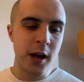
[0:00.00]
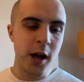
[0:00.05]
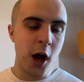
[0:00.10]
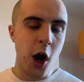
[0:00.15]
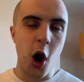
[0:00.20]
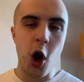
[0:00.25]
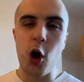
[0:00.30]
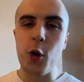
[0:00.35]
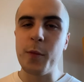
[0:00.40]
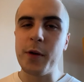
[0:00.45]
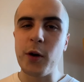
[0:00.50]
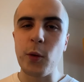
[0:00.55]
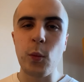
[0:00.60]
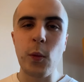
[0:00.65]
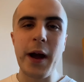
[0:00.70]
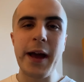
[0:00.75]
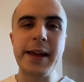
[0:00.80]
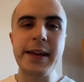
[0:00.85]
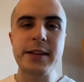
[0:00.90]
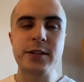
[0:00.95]
home and
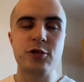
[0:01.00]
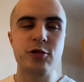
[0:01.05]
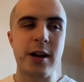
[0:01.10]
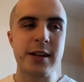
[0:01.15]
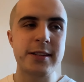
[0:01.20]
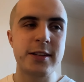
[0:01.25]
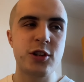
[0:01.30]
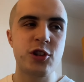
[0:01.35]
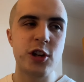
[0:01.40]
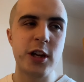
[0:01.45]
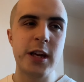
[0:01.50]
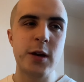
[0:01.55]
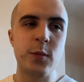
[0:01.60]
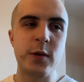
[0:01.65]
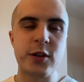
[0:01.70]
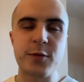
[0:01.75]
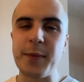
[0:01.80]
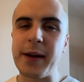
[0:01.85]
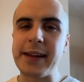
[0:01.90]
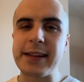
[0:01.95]
away strategy,
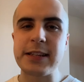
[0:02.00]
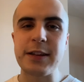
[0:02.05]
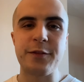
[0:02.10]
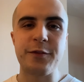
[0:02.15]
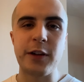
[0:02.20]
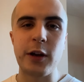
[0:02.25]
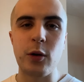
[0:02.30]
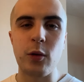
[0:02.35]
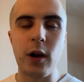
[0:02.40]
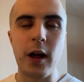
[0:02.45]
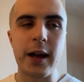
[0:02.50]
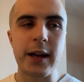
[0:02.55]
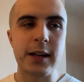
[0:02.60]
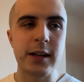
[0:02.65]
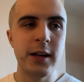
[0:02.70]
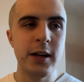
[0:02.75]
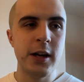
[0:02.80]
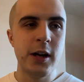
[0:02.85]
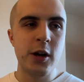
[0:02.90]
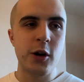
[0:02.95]
which makes it feel like
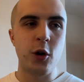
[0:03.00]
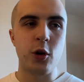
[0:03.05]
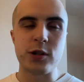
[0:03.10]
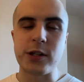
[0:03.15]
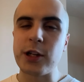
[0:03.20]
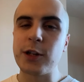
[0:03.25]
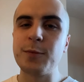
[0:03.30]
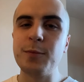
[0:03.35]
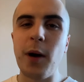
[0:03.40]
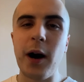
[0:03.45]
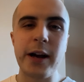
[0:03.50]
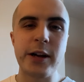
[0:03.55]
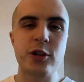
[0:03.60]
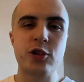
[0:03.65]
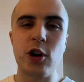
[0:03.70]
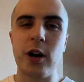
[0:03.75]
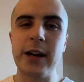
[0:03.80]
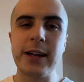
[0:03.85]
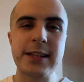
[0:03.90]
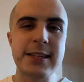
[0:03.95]
Norwich might
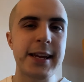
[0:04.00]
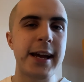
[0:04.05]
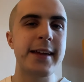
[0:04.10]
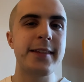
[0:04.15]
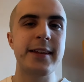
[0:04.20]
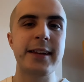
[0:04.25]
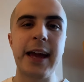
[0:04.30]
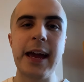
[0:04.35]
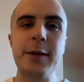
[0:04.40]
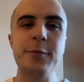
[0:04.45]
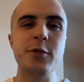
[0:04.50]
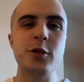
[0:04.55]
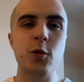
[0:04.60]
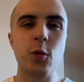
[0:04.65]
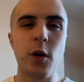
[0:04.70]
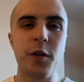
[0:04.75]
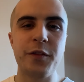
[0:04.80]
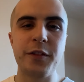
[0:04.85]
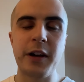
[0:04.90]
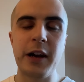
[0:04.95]
try and take the game to
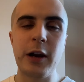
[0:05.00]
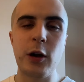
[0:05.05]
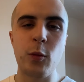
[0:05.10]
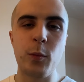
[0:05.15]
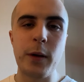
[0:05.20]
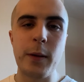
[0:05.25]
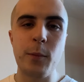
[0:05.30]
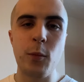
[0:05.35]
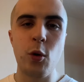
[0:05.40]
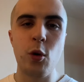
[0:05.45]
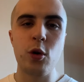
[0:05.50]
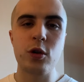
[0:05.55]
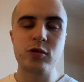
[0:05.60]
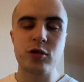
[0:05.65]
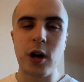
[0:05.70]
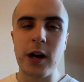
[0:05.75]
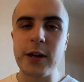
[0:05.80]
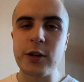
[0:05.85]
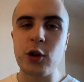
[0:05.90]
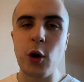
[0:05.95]
Watford a little bit more,
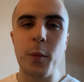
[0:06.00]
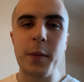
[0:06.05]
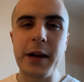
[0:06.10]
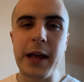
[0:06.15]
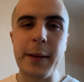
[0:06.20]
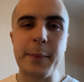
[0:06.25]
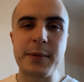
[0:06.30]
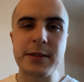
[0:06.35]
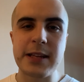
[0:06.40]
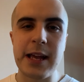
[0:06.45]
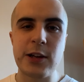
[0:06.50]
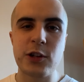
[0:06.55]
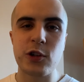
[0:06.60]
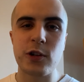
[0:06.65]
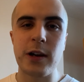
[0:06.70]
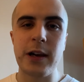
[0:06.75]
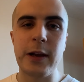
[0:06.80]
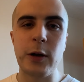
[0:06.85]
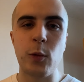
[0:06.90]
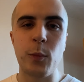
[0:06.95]
try and dominate possession
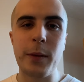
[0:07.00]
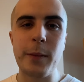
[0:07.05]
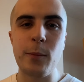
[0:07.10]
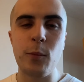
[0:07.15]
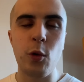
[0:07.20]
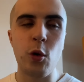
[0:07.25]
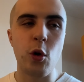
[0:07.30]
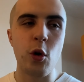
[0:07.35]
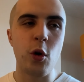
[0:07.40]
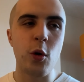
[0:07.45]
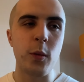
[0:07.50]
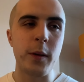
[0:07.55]
a little bit more.